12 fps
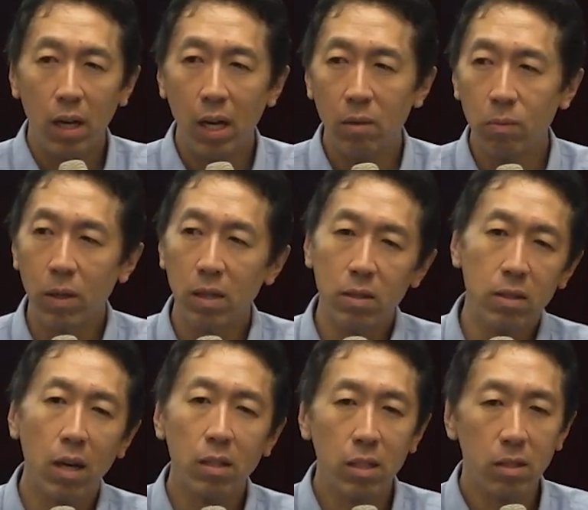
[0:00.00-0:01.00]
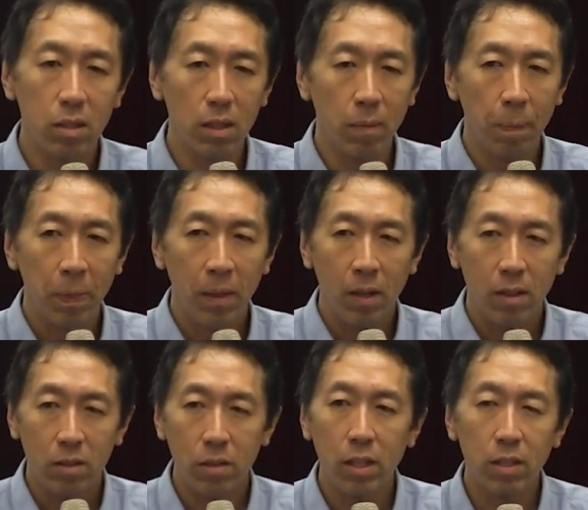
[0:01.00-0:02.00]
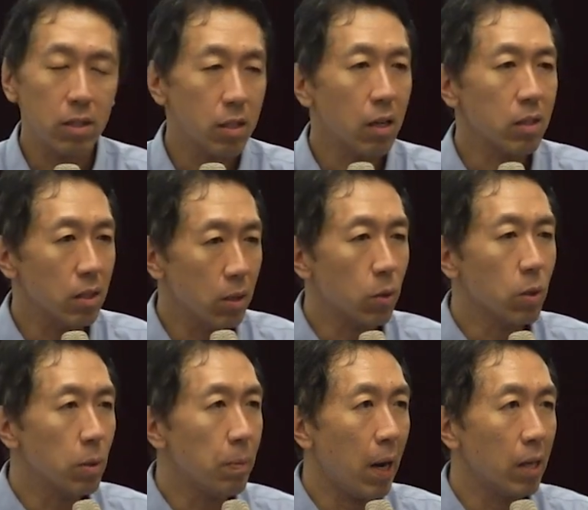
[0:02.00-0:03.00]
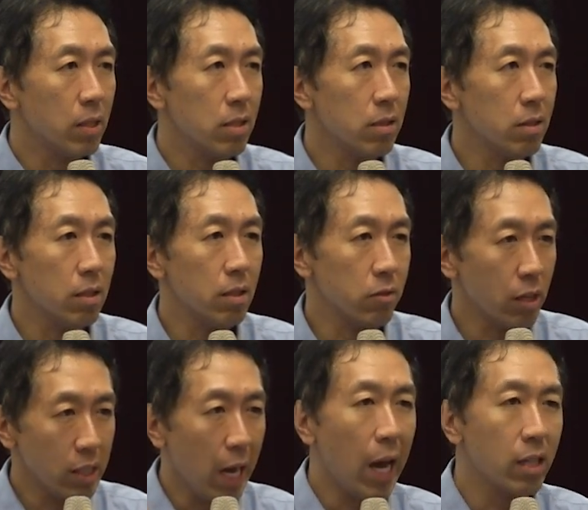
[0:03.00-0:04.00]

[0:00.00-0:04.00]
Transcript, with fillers: and we're starting to try to talk to local partners to try to